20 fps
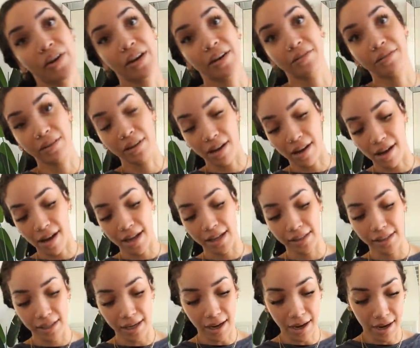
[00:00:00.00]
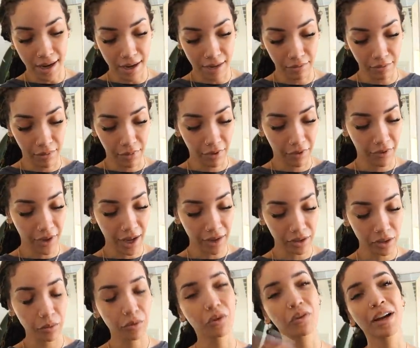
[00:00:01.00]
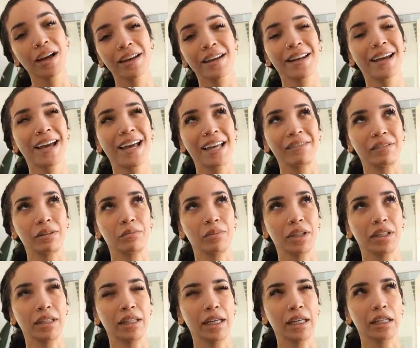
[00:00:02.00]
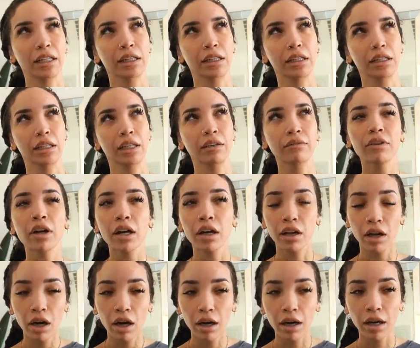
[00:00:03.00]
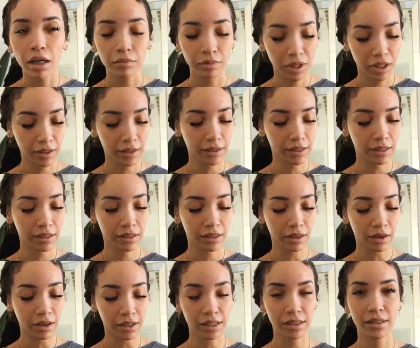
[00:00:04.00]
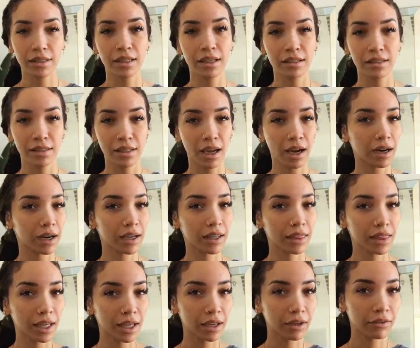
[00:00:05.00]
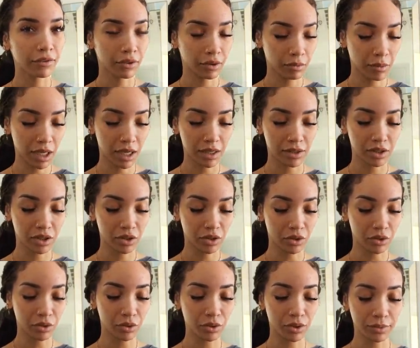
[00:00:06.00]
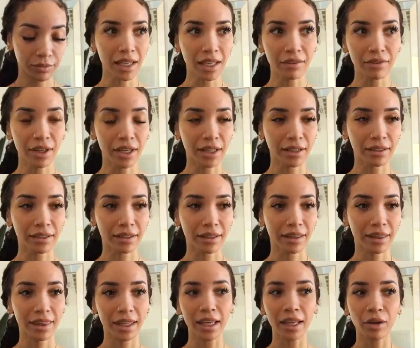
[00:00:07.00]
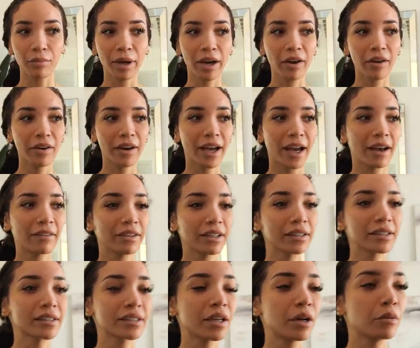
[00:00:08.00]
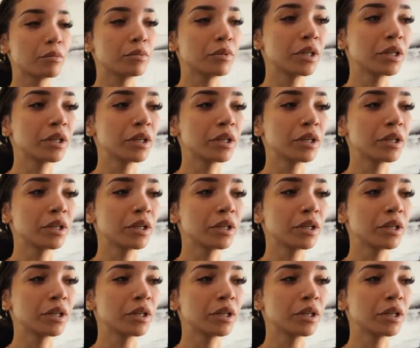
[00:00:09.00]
have not um, found. some. granted, I haven't been like looking very hard because it's honestly a scary thing for me to even think about having some